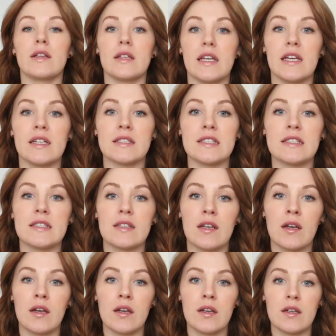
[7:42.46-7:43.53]
Elise
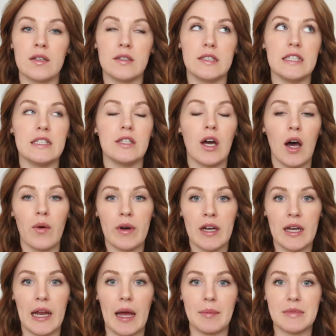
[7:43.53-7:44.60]
did not
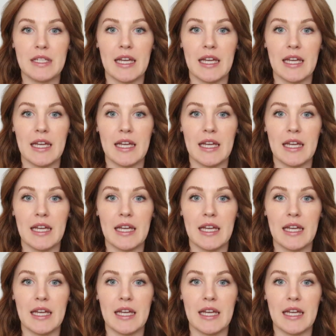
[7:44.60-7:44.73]
want a nap